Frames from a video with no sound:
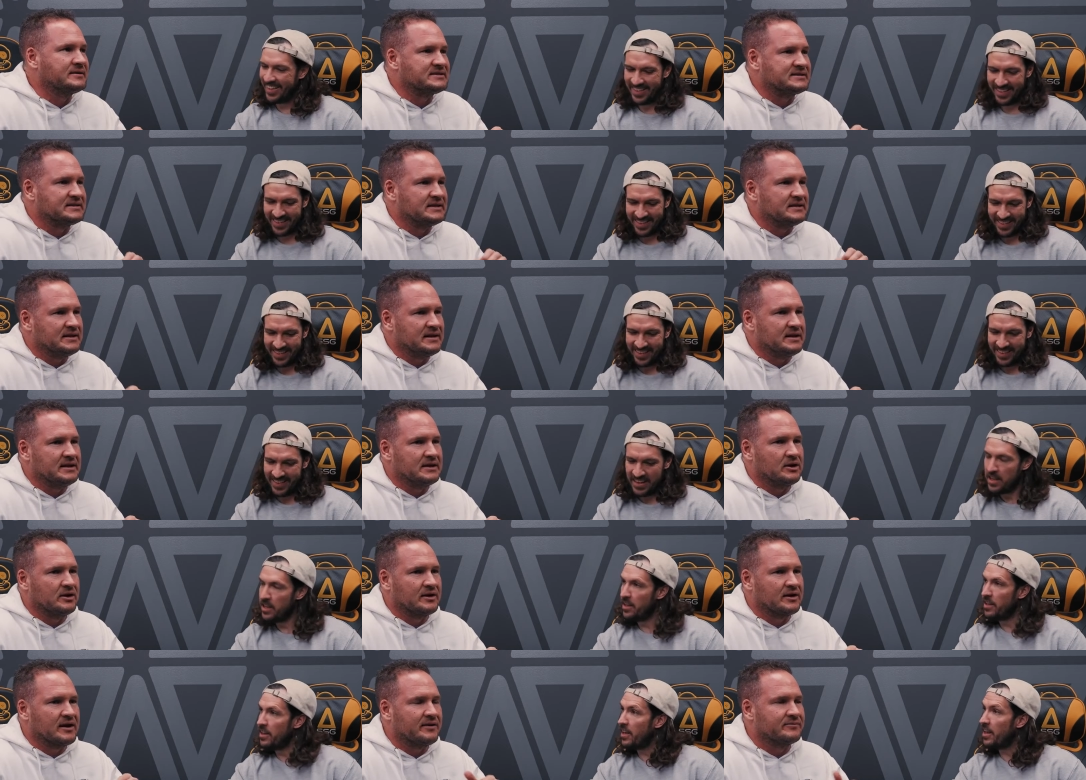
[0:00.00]
Speaker 1: to sit in
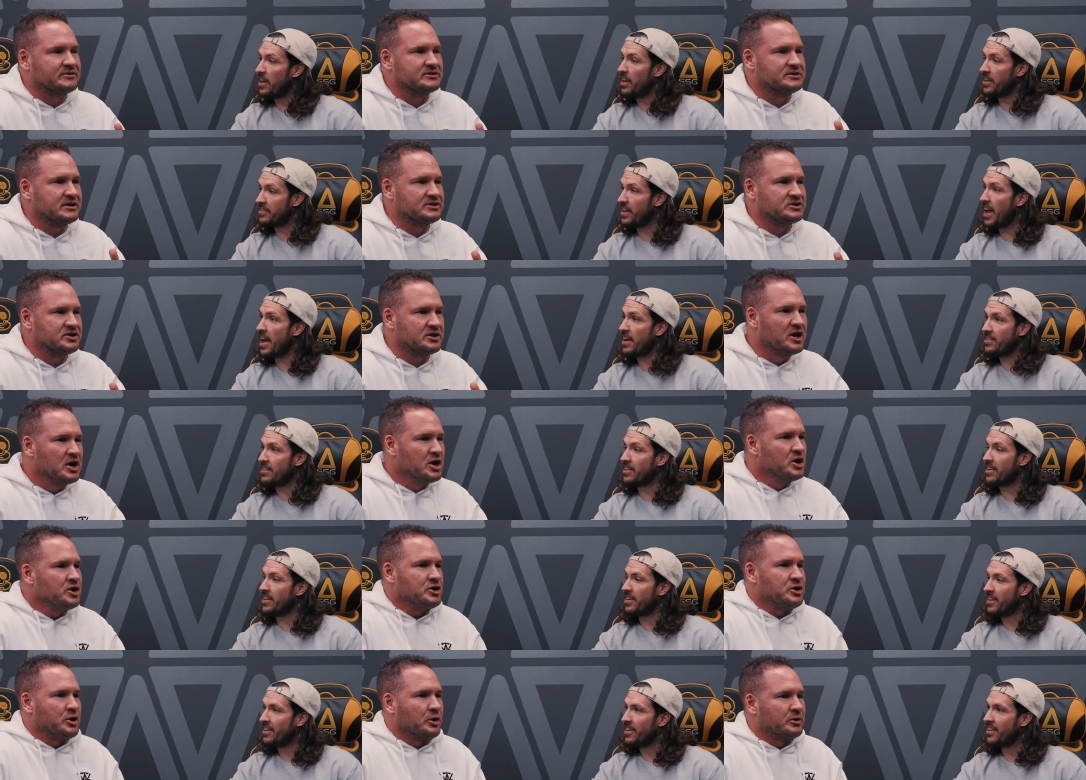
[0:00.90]
on a conversation exactly.
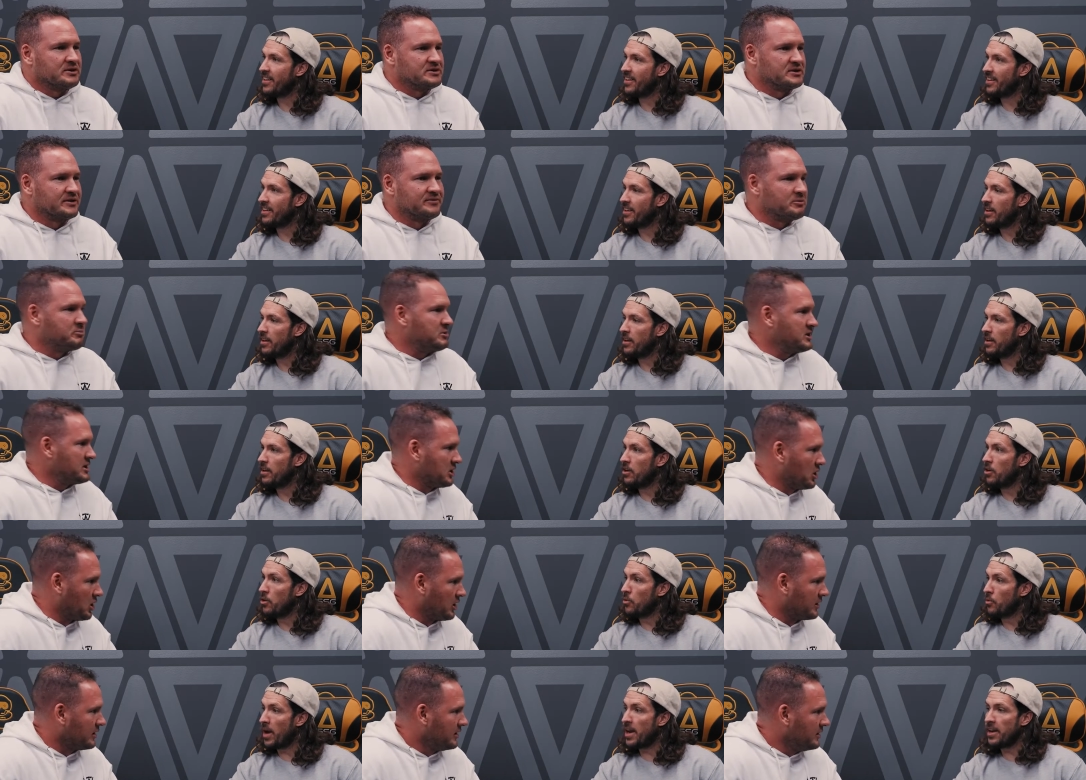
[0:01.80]
you don't deserve to be in
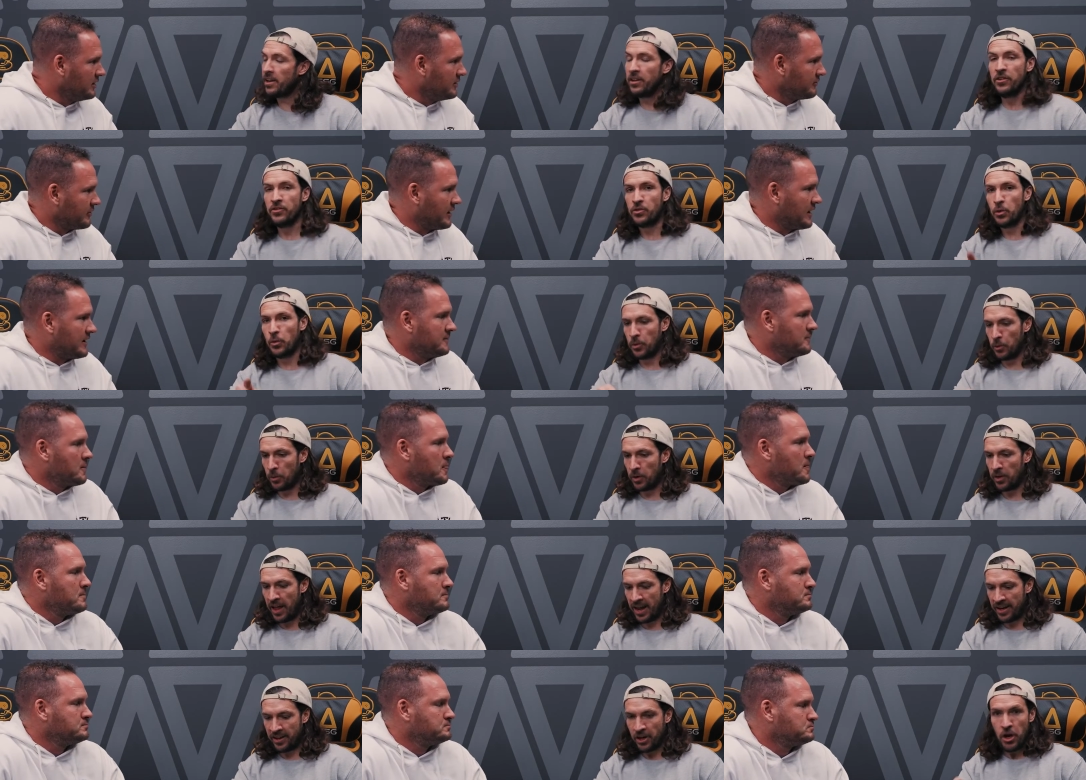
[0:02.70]
on.
Speaker 2: Right. right. So when we're
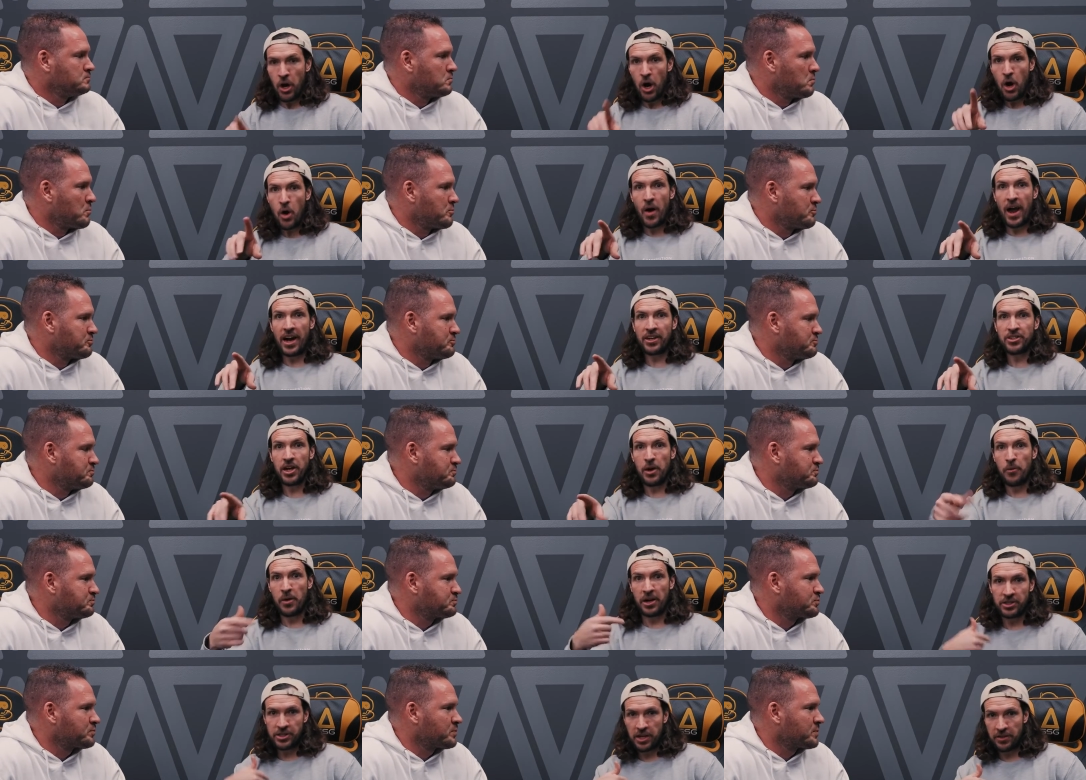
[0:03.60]
like, oh, actually, I
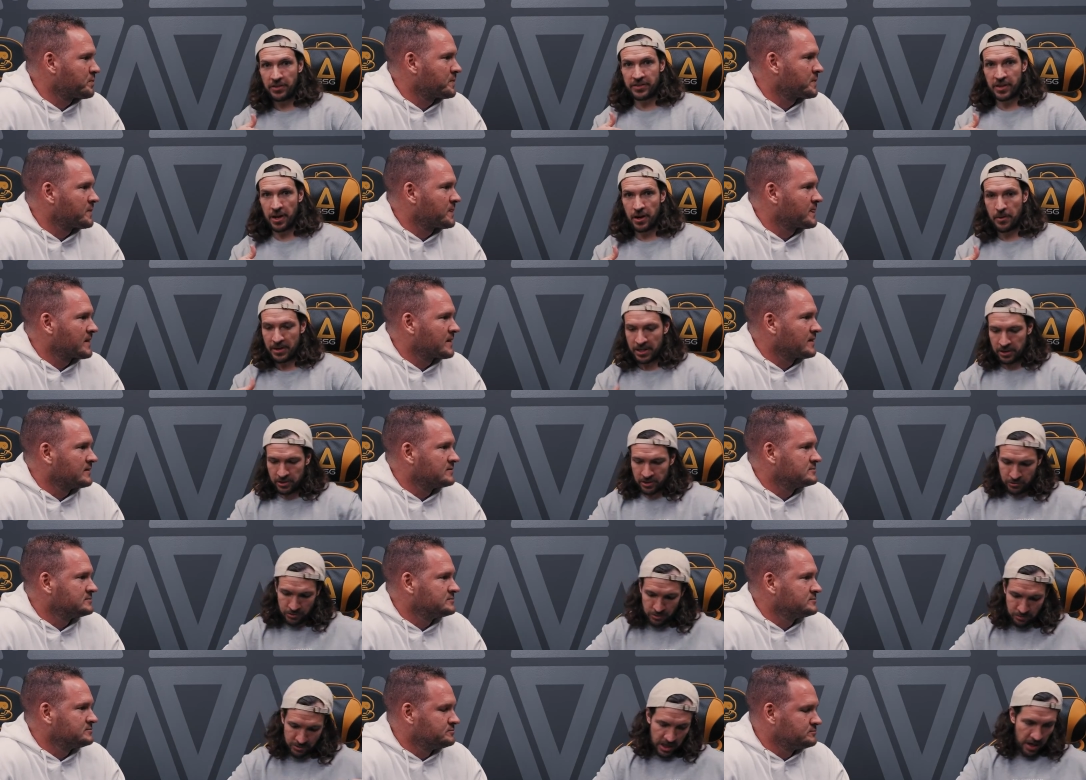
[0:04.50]
want to shout this out on my
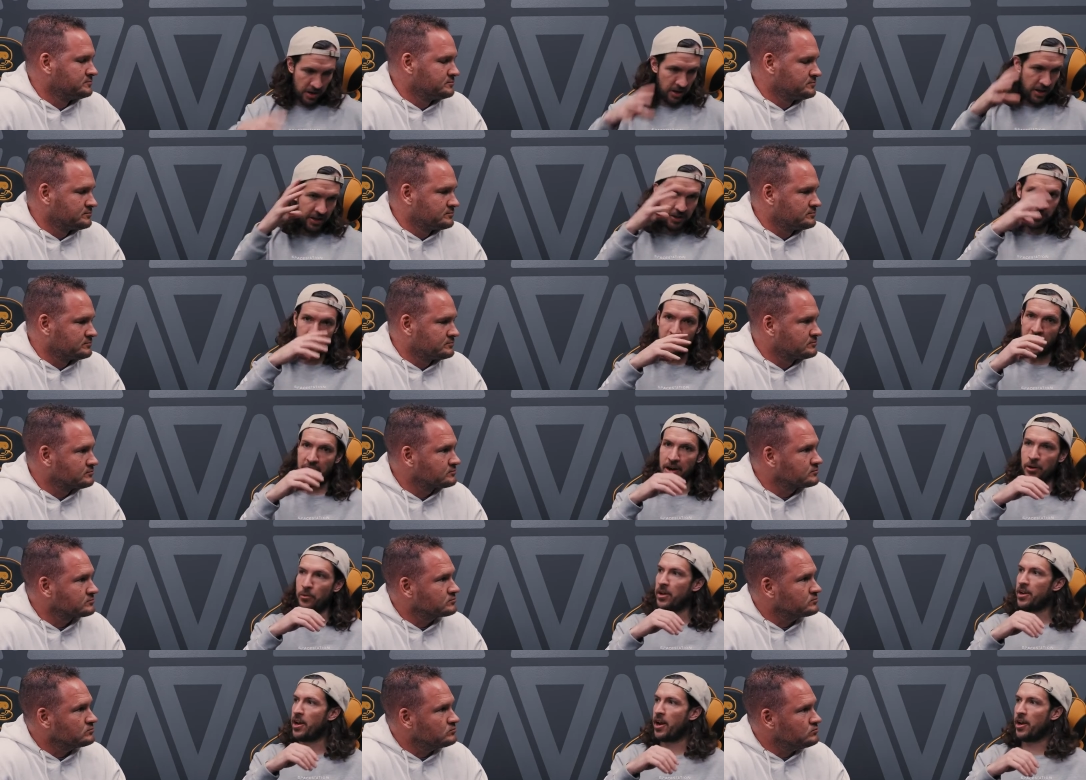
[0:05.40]
YouTube channel. I do that or
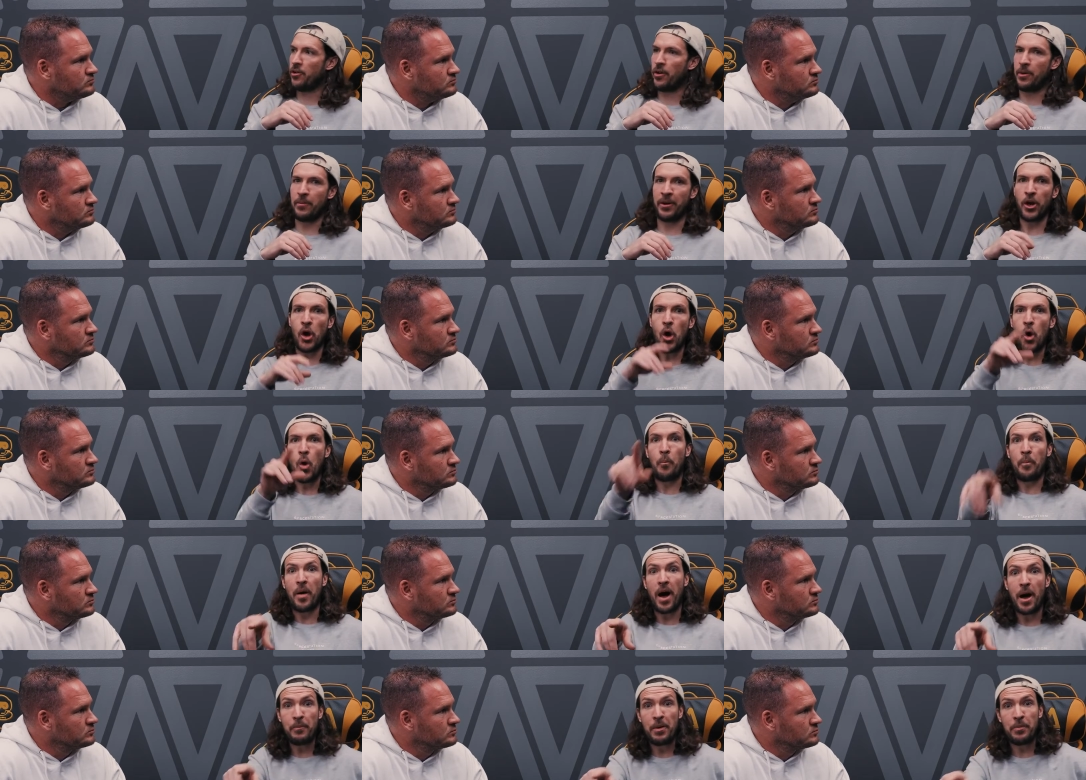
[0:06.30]
whatnot. Or I'm like, oh,
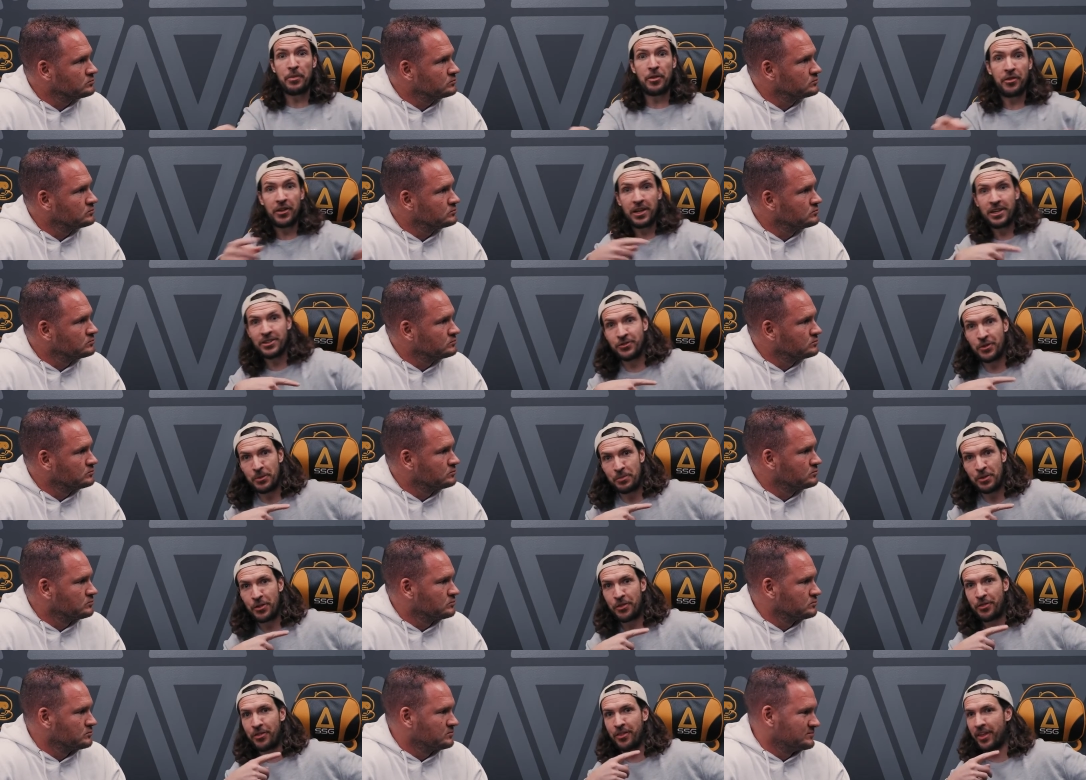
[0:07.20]
pop up the things from
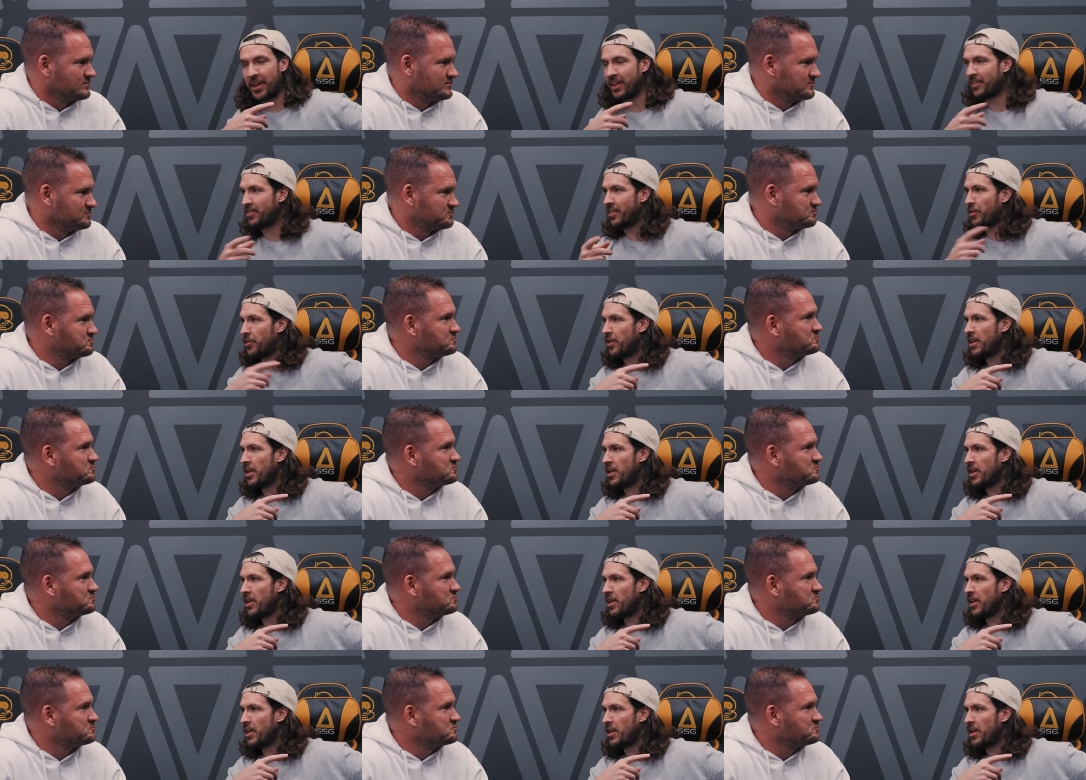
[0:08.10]
the, like, the